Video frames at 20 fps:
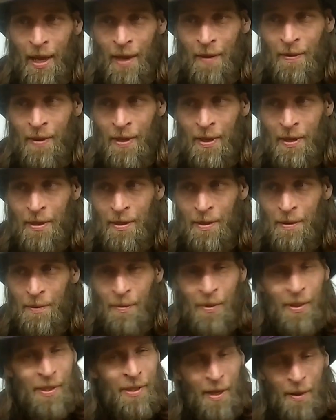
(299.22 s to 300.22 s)
And then
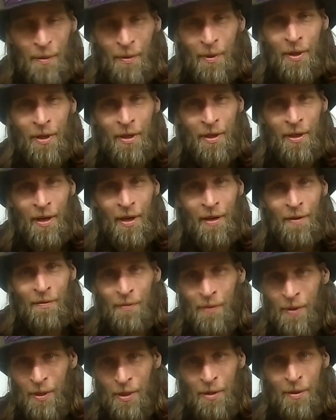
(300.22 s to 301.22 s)
we say we're good enough.
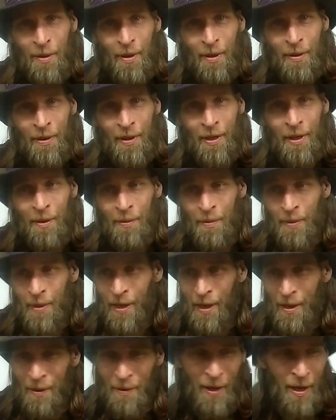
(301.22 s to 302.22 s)
We do our thing.
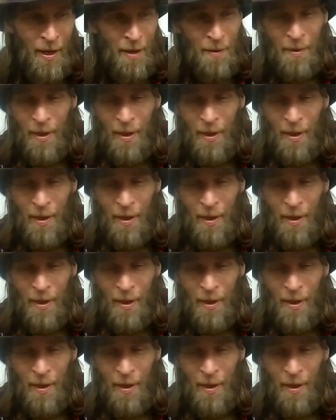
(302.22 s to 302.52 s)
Hey